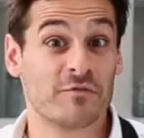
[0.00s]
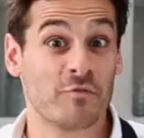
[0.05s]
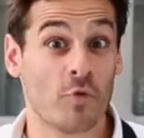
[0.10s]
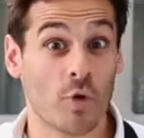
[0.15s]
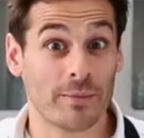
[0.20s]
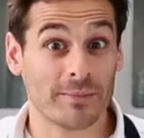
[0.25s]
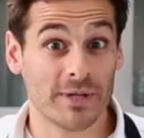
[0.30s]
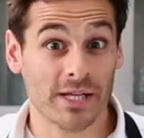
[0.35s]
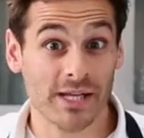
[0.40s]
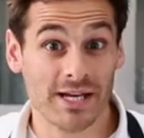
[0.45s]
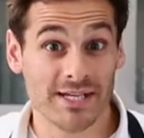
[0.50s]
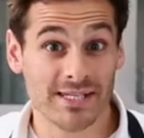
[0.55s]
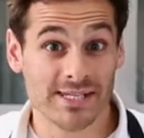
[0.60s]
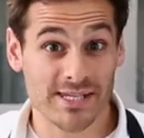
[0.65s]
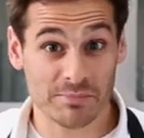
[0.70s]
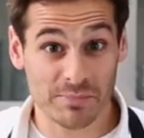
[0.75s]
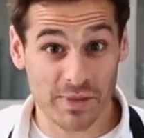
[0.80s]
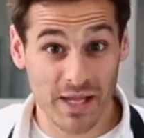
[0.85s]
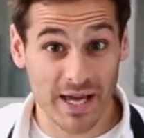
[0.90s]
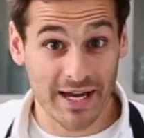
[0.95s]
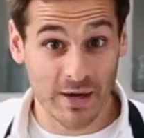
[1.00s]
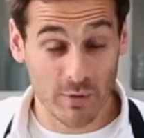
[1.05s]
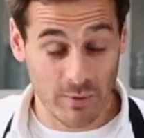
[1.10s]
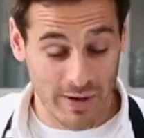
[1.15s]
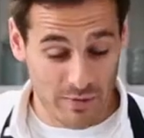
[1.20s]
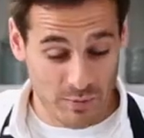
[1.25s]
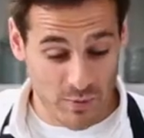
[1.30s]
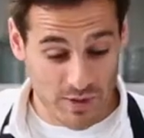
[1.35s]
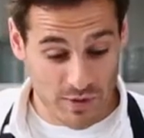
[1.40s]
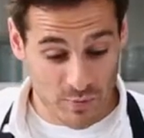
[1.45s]
formulas and playing
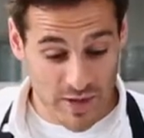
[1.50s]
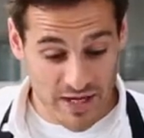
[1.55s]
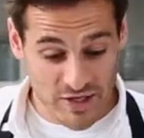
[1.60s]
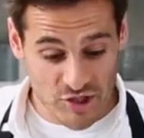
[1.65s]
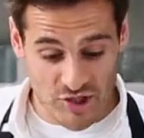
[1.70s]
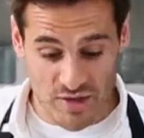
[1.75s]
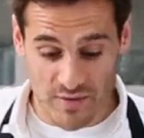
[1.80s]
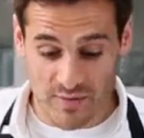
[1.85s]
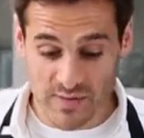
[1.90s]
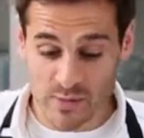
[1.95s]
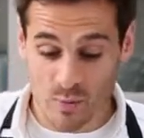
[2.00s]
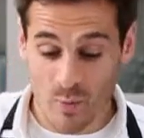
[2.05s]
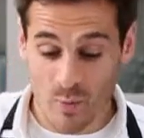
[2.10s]
around with ratios?